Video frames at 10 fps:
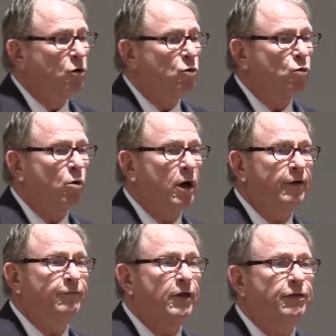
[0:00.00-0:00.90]
One
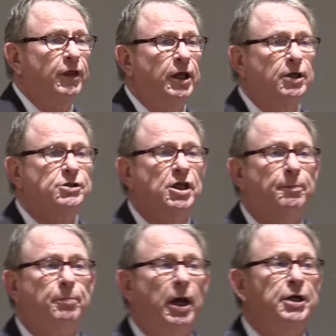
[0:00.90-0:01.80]
of the things
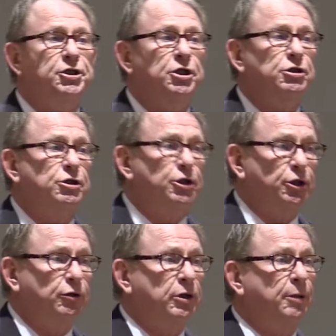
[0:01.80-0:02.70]
that patients
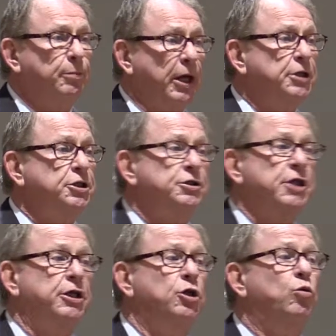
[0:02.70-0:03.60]
do, and the patients
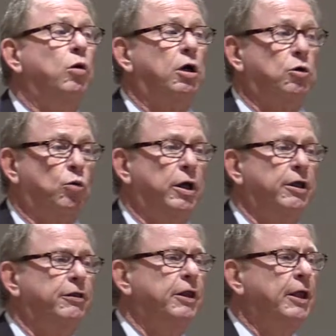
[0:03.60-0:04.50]
that you work with,